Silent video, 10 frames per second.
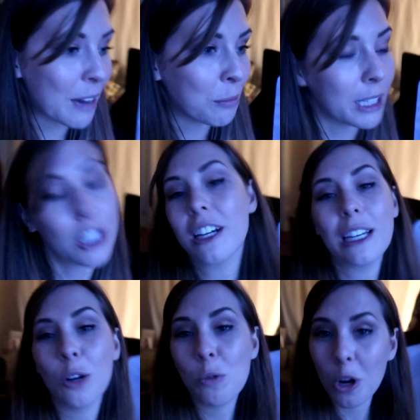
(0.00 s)
then we took a
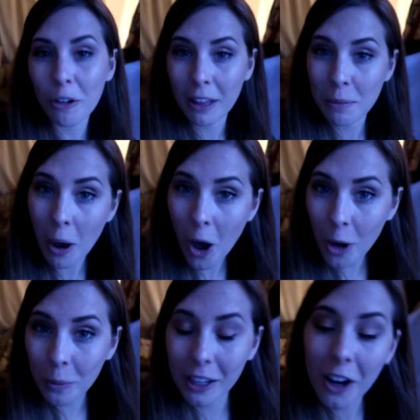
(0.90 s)
little walk around the
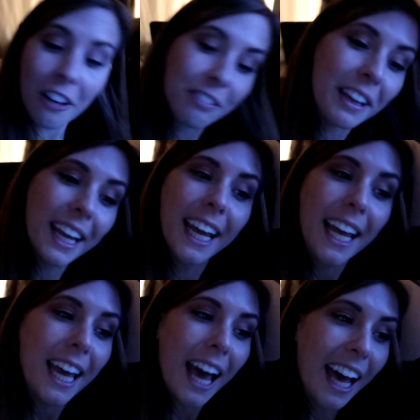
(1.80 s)
park with a coffee
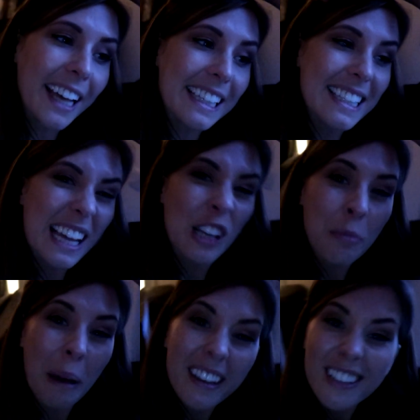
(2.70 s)
and sat on
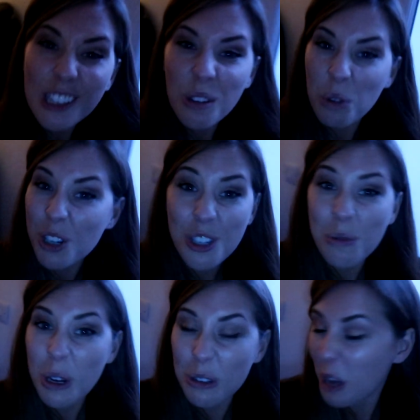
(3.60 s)
a bench and watched
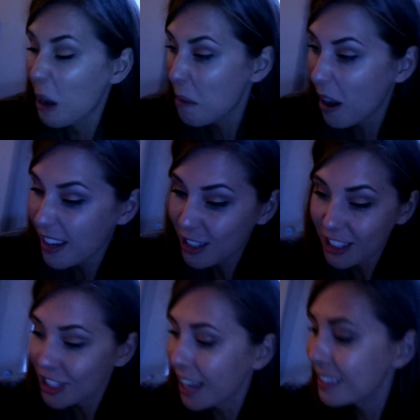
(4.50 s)
the world go by and
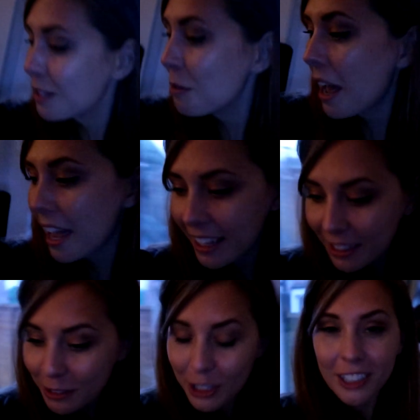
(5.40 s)
just chatted away.
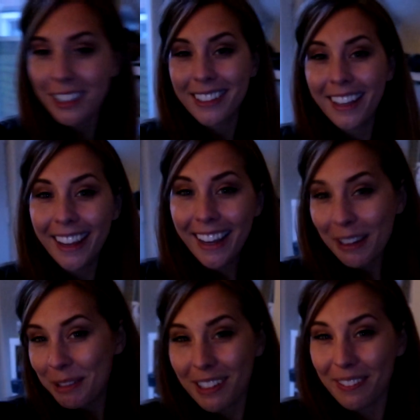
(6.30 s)
And it was
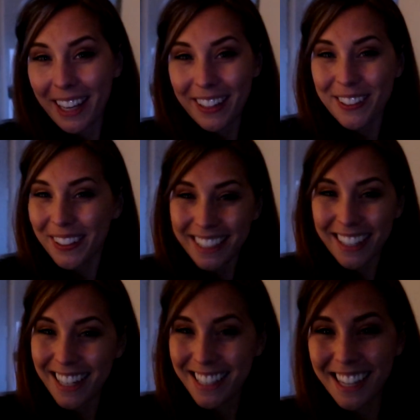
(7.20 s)
lovely. It was really
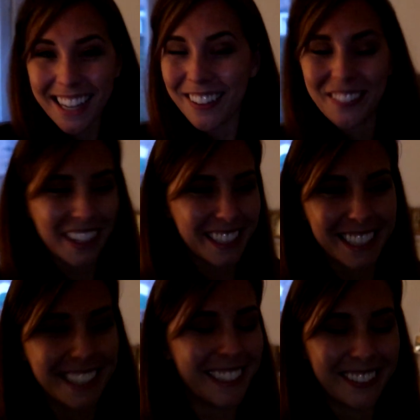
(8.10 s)
nice. I love her.
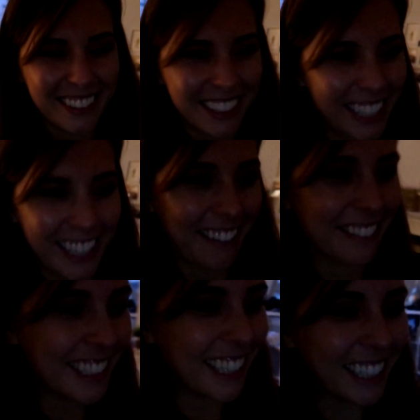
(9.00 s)
She's so
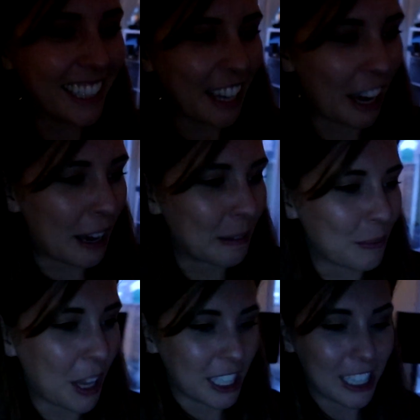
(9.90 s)
cute.
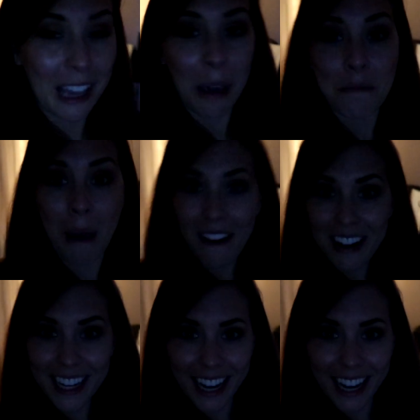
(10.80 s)
And she's getting married